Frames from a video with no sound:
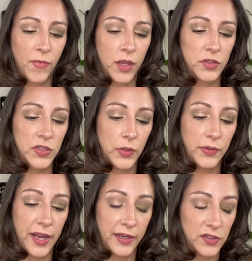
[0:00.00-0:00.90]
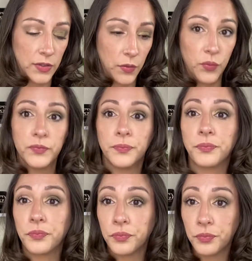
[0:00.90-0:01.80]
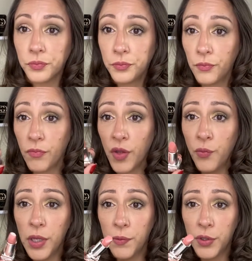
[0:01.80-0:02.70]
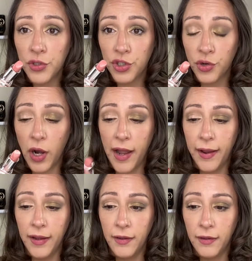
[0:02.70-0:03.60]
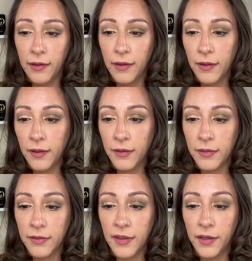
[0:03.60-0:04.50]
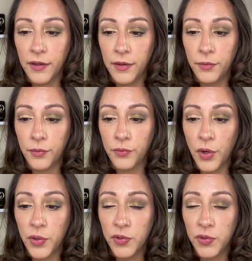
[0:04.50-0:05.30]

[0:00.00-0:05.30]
So next we will try the rose